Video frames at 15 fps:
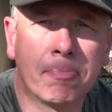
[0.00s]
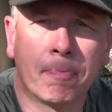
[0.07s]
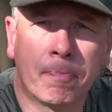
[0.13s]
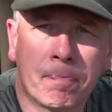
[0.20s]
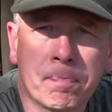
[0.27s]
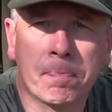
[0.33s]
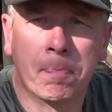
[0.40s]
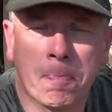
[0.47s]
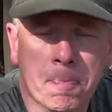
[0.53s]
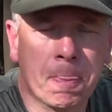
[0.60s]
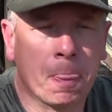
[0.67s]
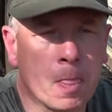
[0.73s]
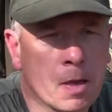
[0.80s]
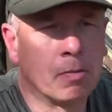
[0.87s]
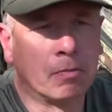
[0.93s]
Yeah, sure.
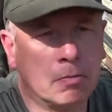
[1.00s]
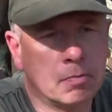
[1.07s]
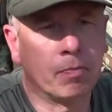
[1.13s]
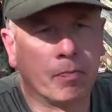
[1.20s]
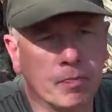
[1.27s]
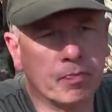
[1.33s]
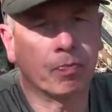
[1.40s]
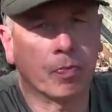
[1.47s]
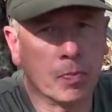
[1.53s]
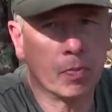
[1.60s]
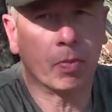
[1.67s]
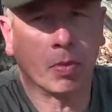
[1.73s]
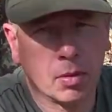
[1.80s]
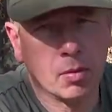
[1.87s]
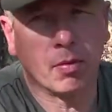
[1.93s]

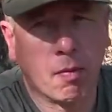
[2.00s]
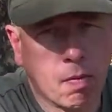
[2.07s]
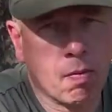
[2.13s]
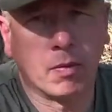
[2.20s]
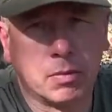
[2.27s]
Give it a